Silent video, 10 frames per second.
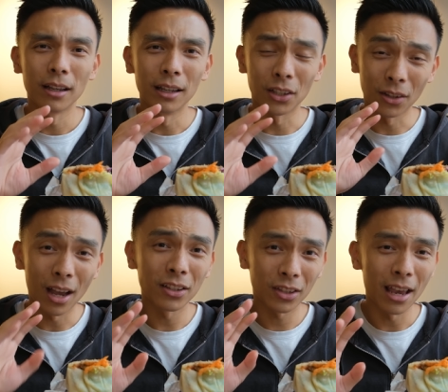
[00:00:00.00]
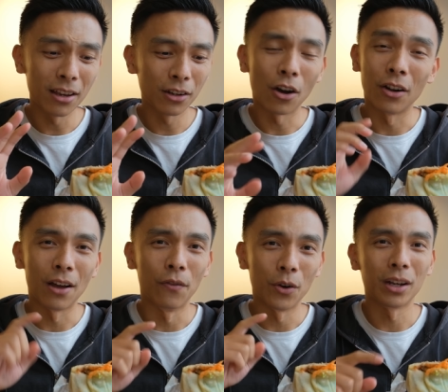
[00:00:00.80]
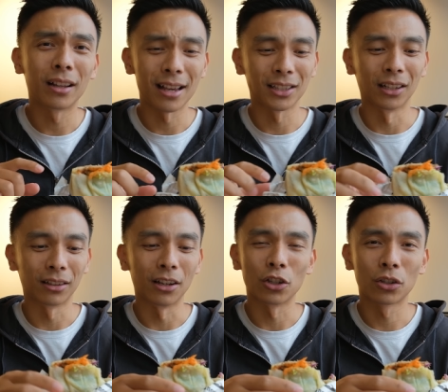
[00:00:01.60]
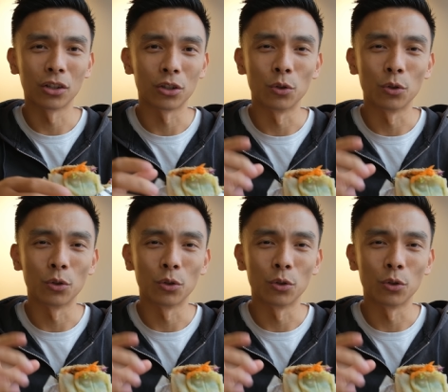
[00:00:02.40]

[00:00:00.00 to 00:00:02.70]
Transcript: It's a nice take on a very classic dish because